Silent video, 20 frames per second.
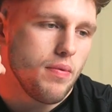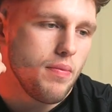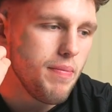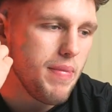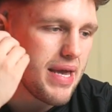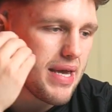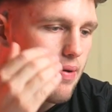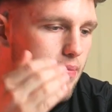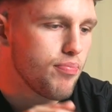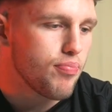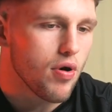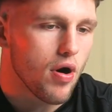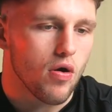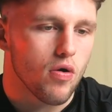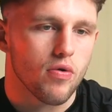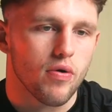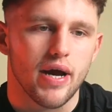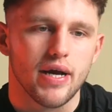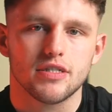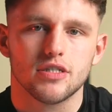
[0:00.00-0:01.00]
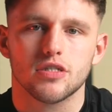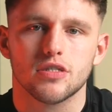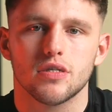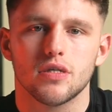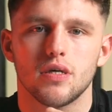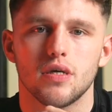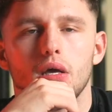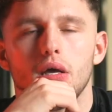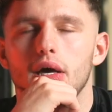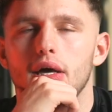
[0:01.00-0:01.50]
making progress.
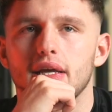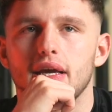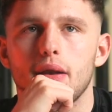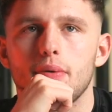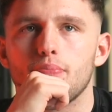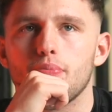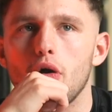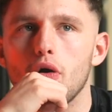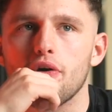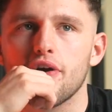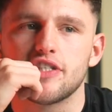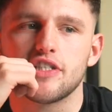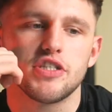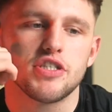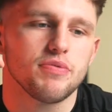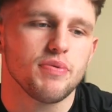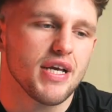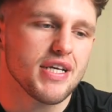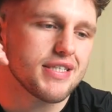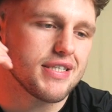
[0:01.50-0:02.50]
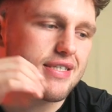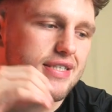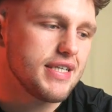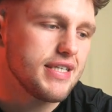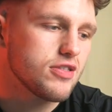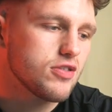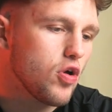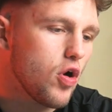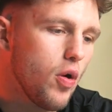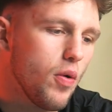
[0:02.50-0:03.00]
And again, progress in gymnastics
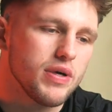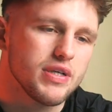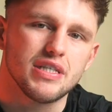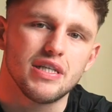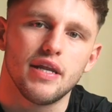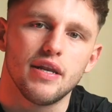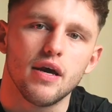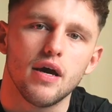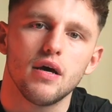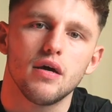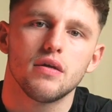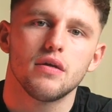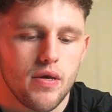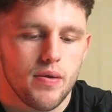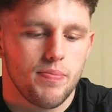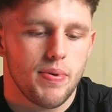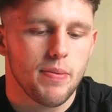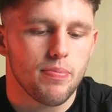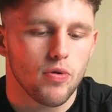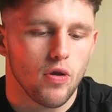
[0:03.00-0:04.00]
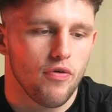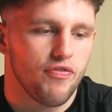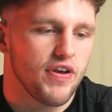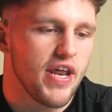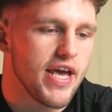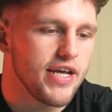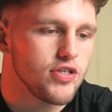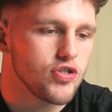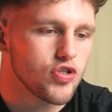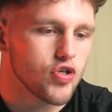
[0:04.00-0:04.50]
isn't always linear. People often
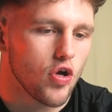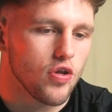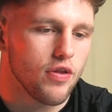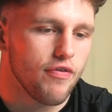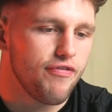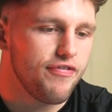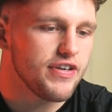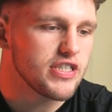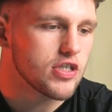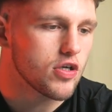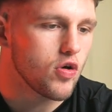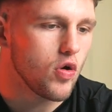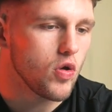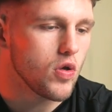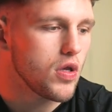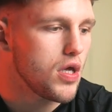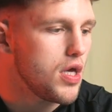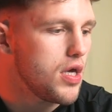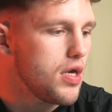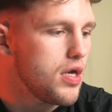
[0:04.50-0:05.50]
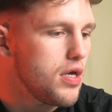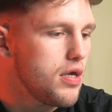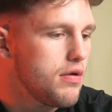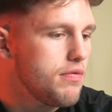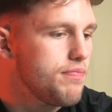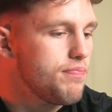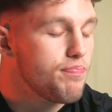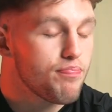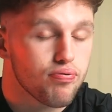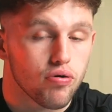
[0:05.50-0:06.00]
hinge on the physical
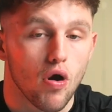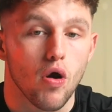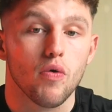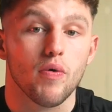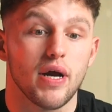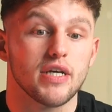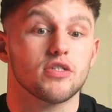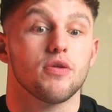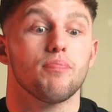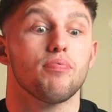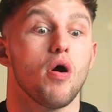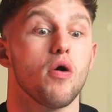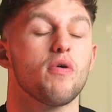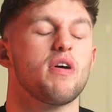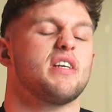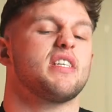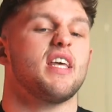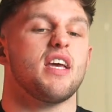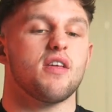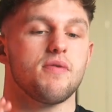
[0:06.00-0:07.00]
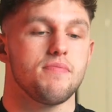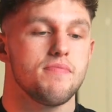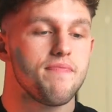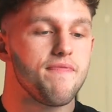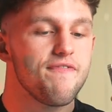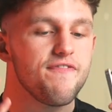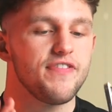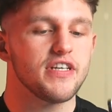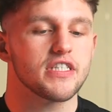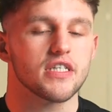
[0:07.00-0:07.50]
progress, the progress they can
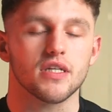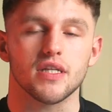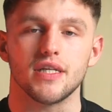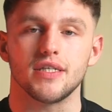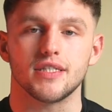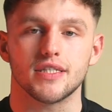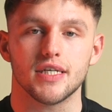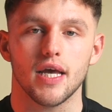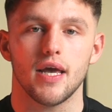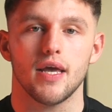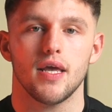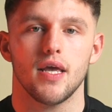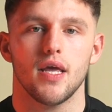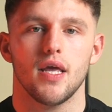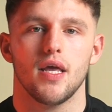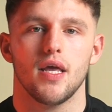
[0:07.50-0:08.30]
physically see.